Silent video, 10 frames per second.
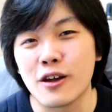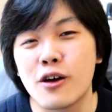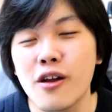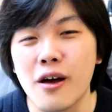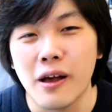You
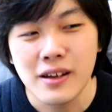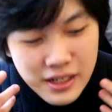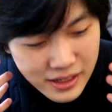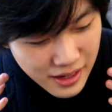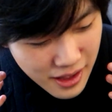gotta
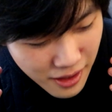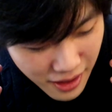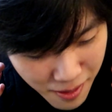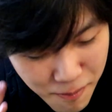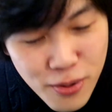
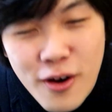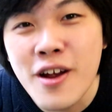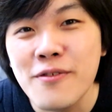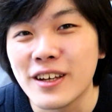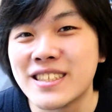
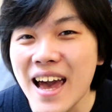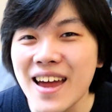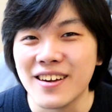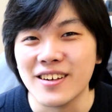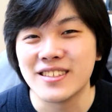improve your
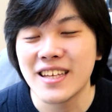standards.